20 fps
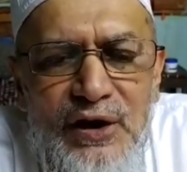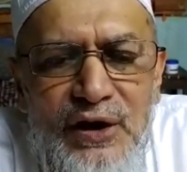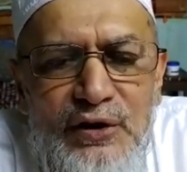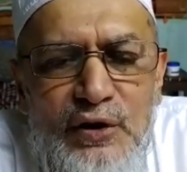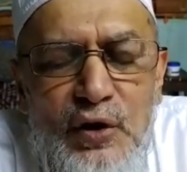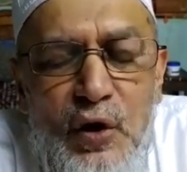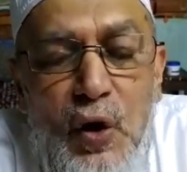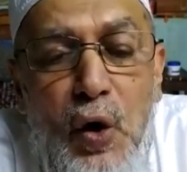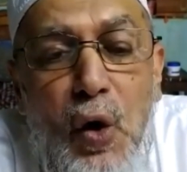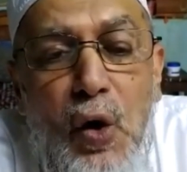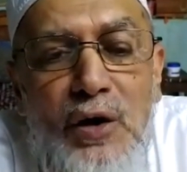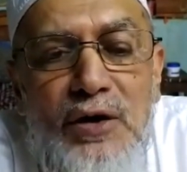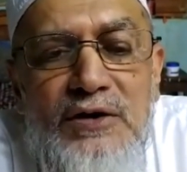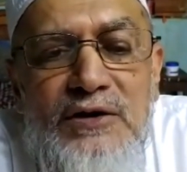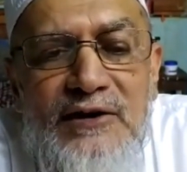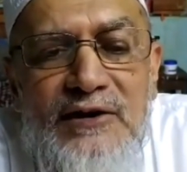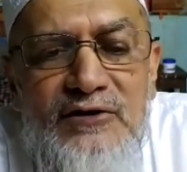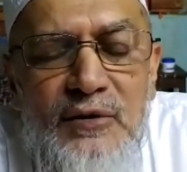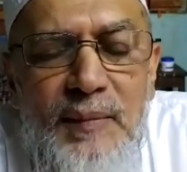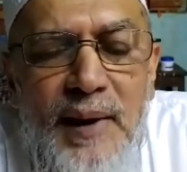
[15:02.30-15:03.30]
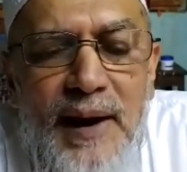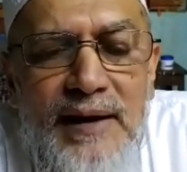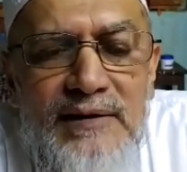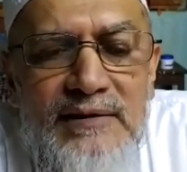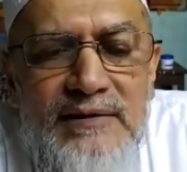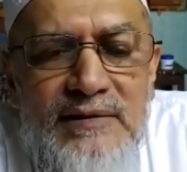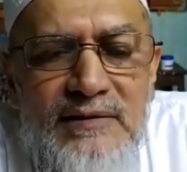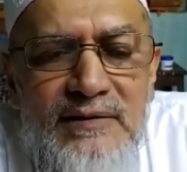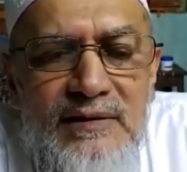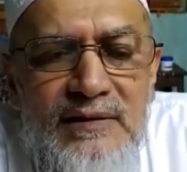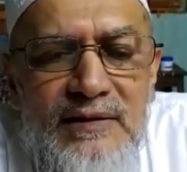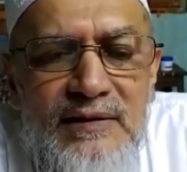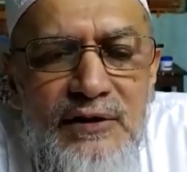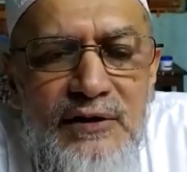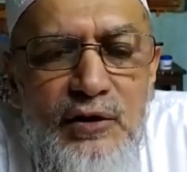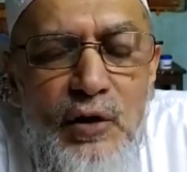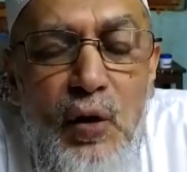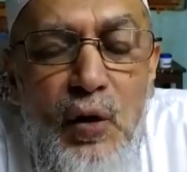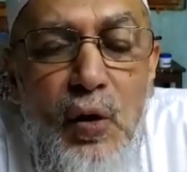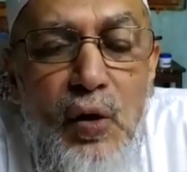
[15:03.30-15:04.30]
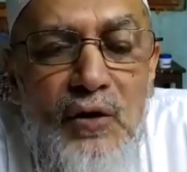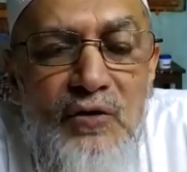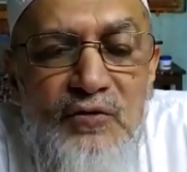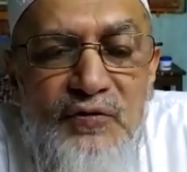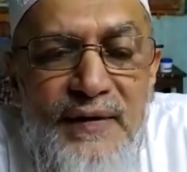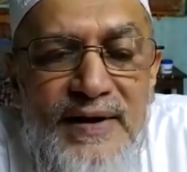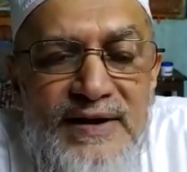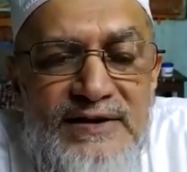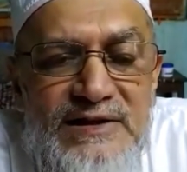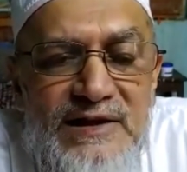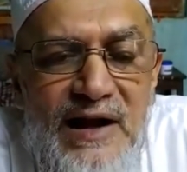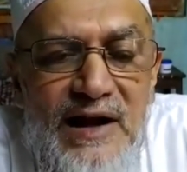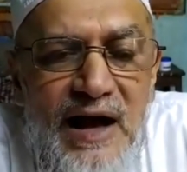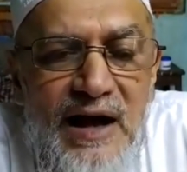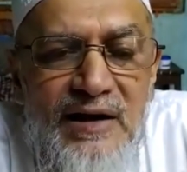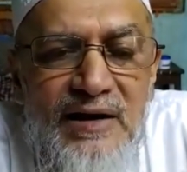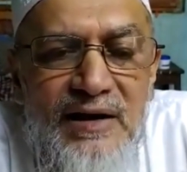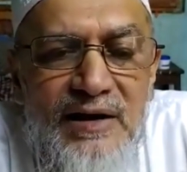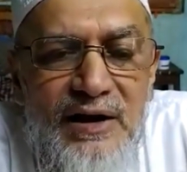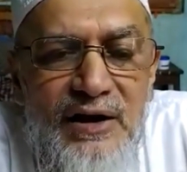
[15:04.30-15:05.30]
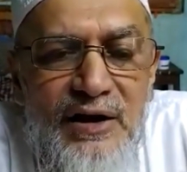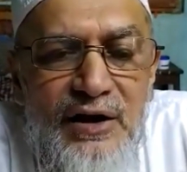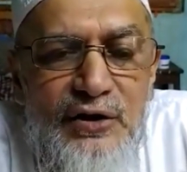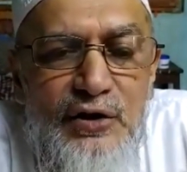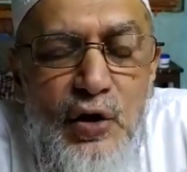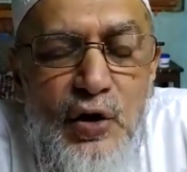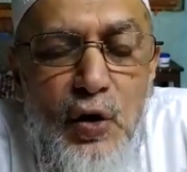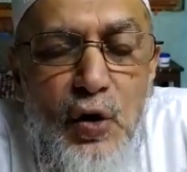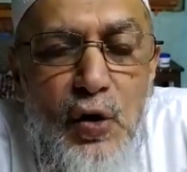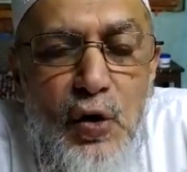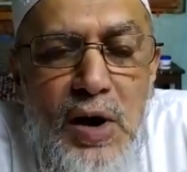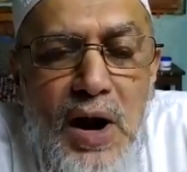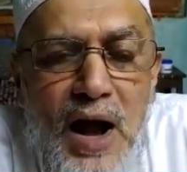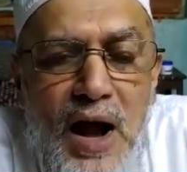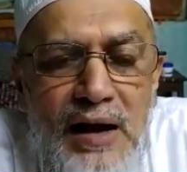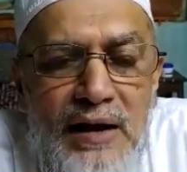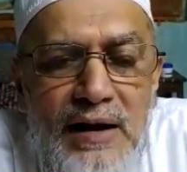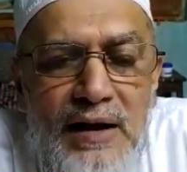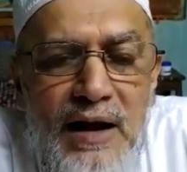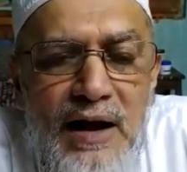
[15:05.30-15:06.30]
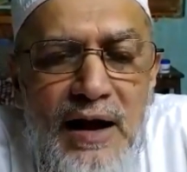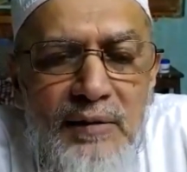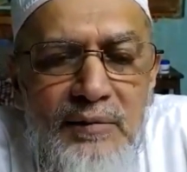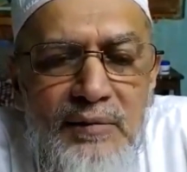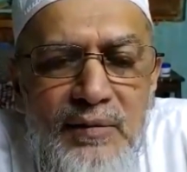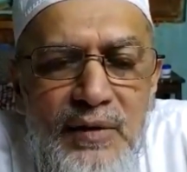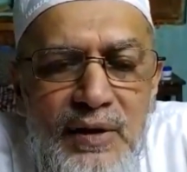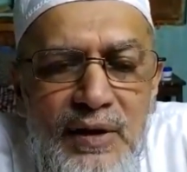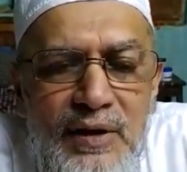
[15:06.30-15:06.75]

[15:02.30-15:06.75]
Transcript: your own judgment, your own faisla, your own ahkam,